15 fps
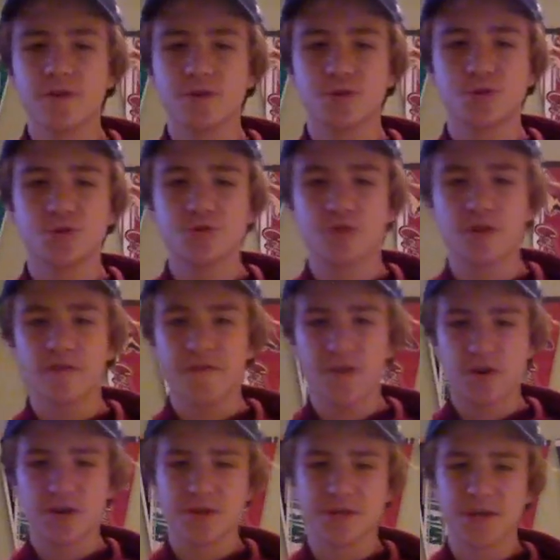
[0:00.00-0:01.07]
good shooter,
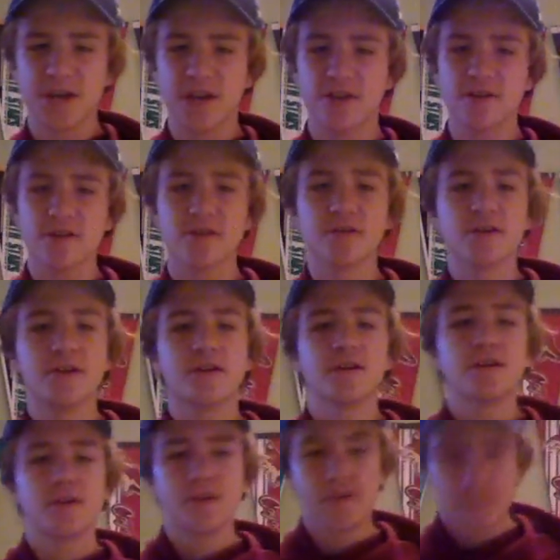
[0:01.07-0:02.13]
very good skater.
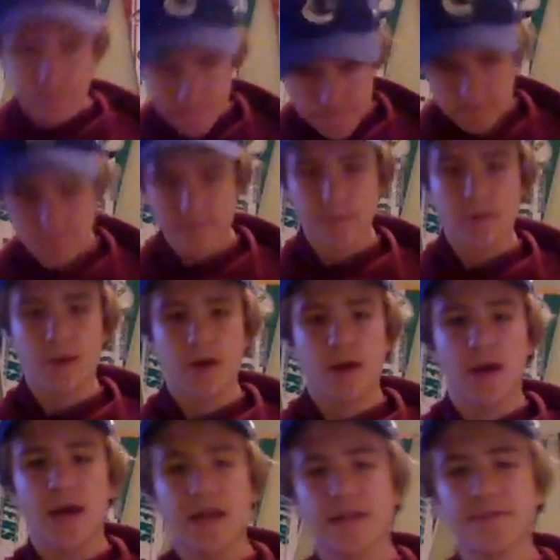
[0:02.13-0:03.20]

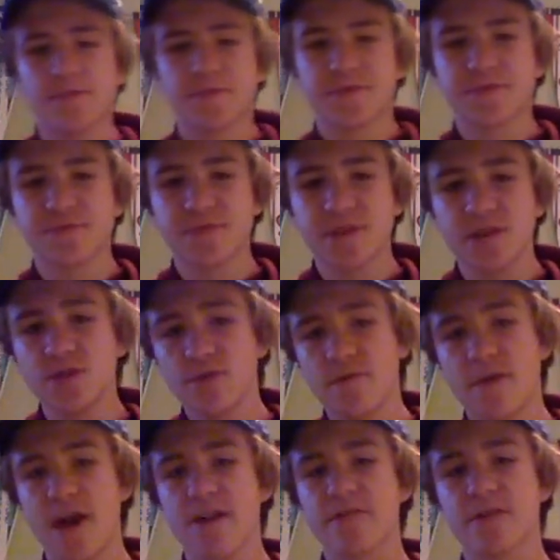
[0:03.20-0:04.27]
At number three, you have
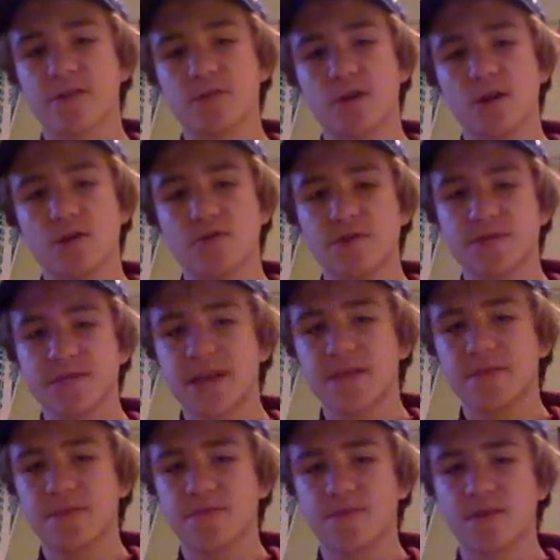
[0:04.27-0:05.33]
Henrik Lundqvist.
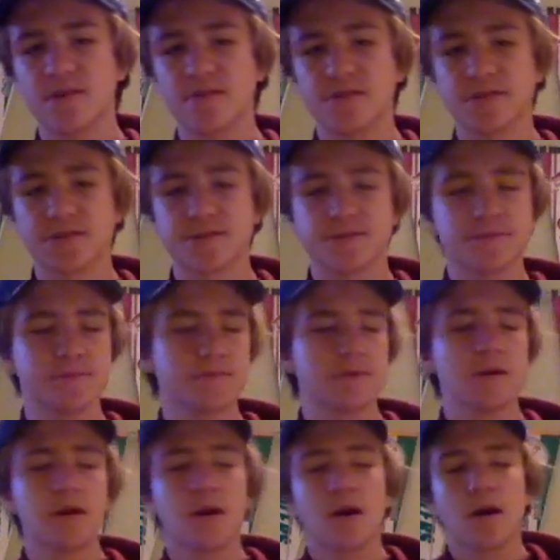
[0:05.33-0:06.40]
Henrik Lundqvist
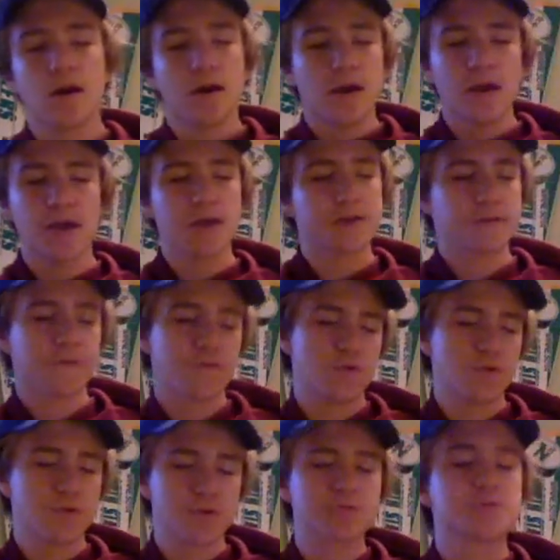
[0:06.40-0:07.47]
is, of
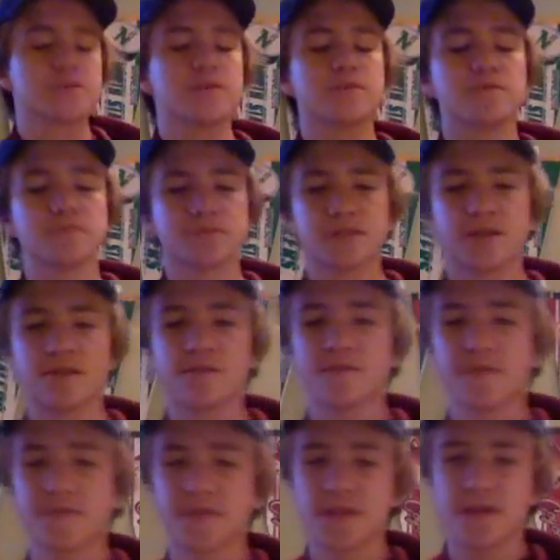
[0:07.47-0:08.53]
course, the goaltender of
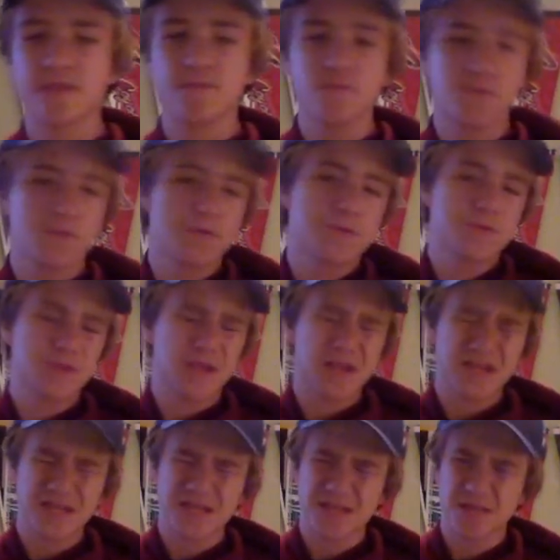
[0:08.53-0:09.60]
the team, or is,
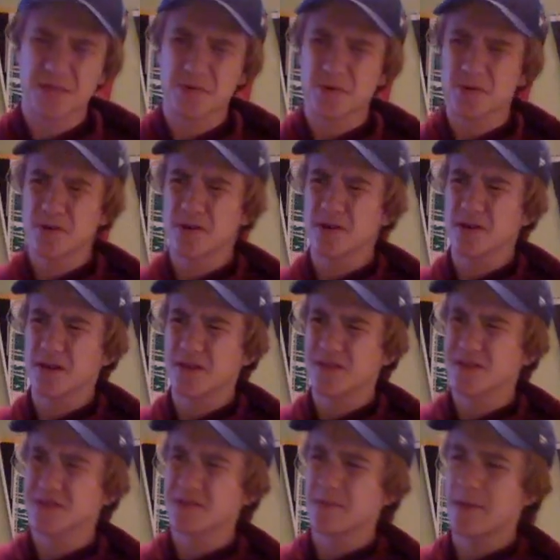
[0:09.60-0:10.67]
I think the start, I
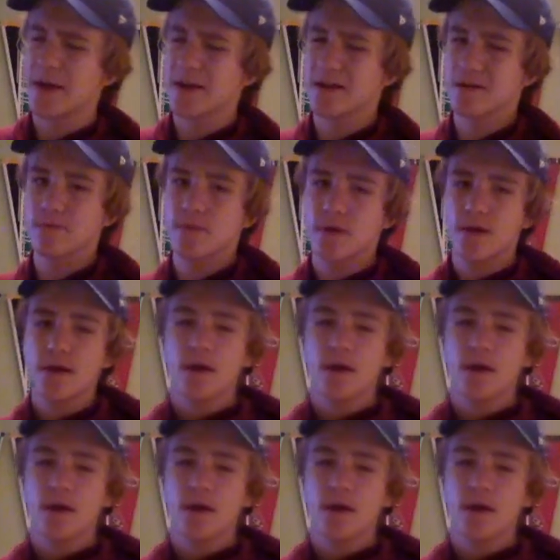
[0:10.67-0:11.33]
think is the backup.